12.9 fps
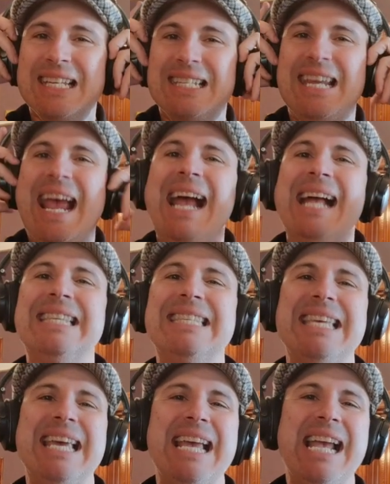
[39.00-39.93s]

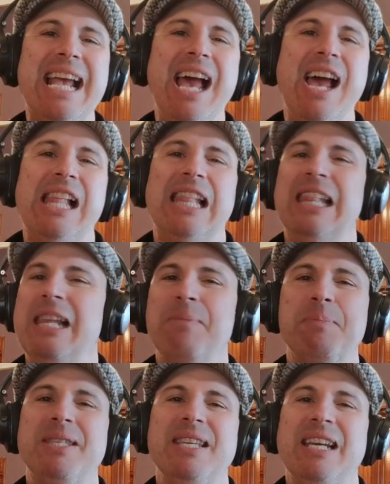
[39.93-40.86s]
dancing,
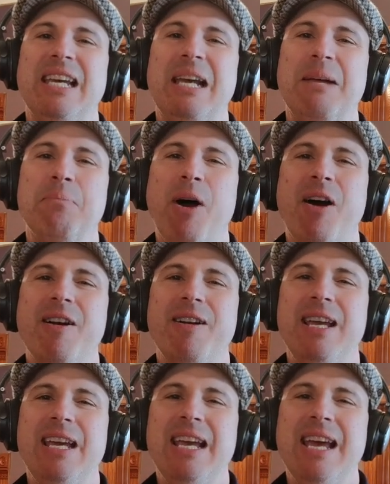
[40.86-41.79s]
lip-syncing
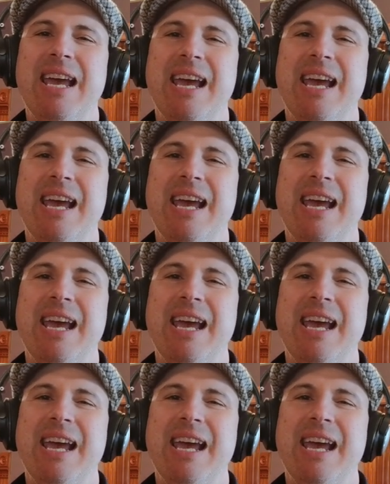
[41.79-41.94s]
party,